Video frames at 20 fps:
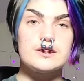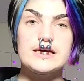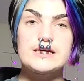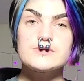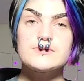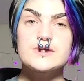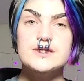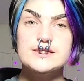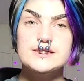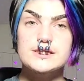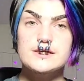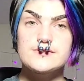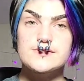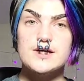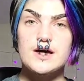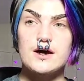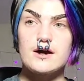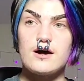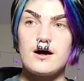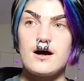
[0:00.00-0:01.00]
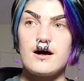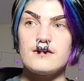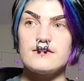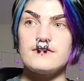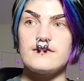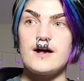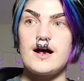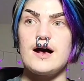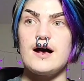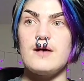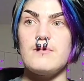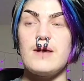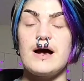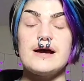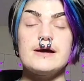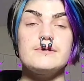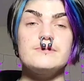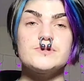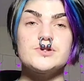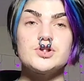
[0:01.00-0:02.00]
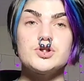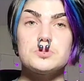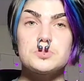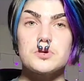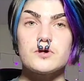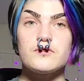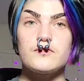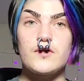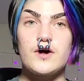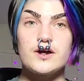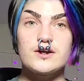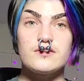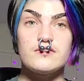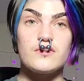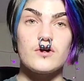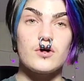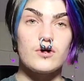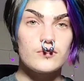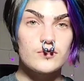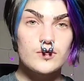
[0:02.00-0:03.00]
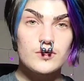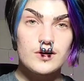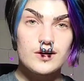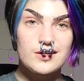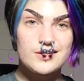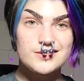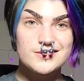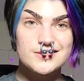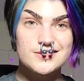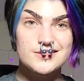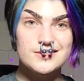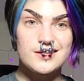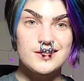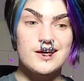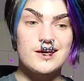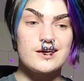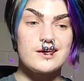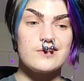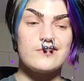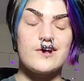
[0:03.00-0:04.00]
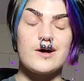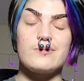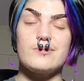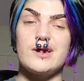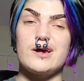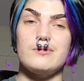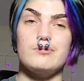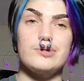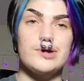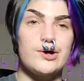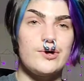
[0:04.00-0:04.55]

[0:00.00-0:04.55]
Things with the sleeves cut off. I'm super fond of overalls, like if I'm like